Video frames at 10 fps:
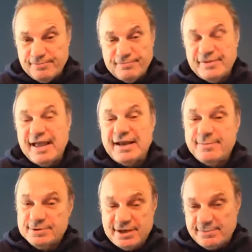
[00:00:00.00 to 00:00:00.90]

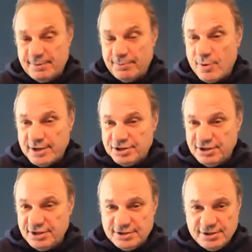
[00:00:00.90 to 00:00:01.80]
90% of the people watching
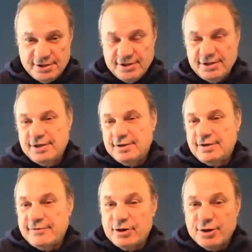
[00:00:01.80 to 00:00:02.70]
this
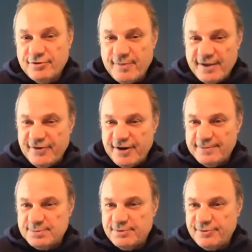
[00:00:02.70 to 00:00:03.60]
never heard of My Farms
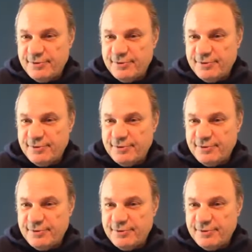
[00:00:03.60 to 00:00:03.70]
before.